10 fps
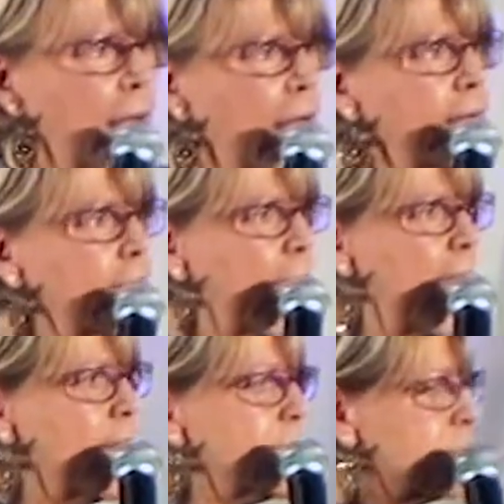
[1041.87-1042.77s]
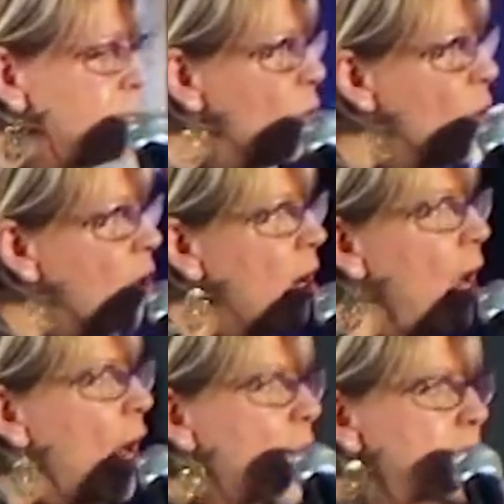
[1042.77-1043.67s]
and he asked for
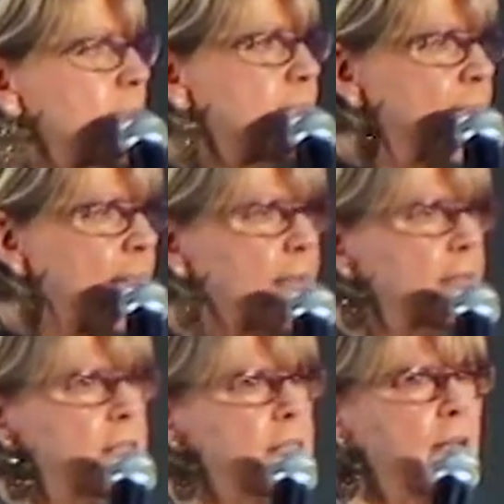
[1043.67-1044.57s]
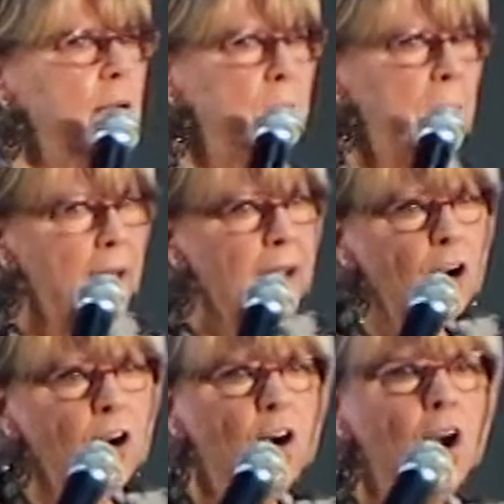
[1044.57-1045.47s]
a second
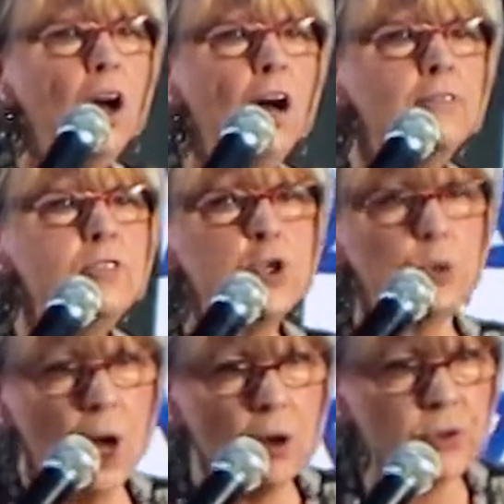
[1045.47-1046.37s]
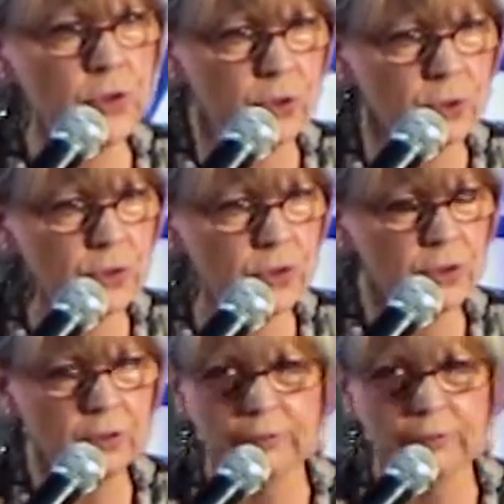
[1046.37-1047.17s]
pair of trousers.